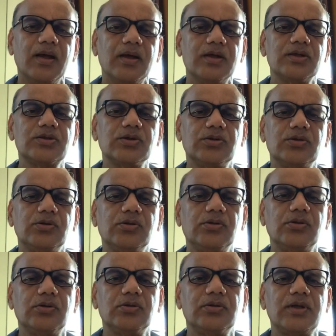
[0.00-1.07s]

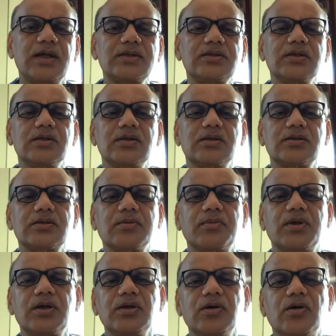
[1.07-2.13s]
So that's a
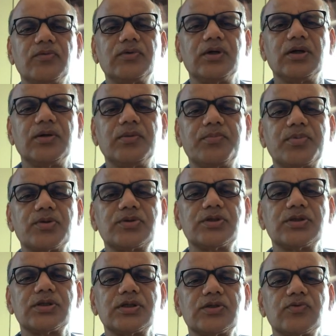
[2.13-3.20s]
summary of the
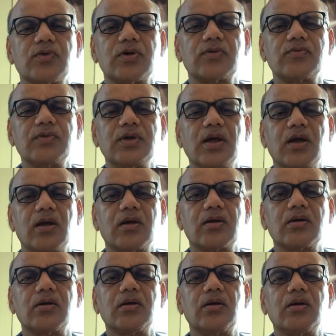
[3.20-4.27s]
processes what we are
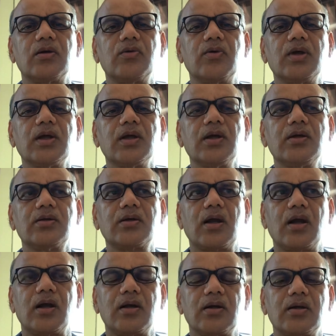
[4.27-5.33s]
doing it,
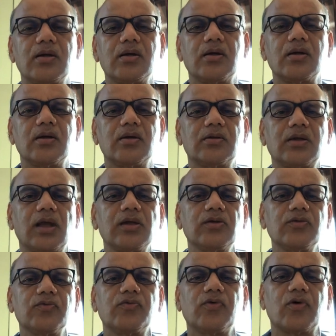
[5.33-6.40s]
and thank
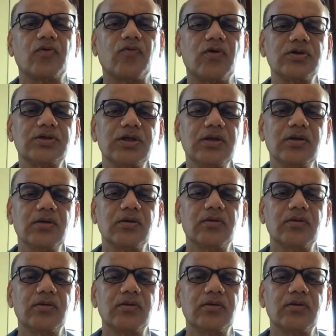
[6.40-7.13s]
you for watching.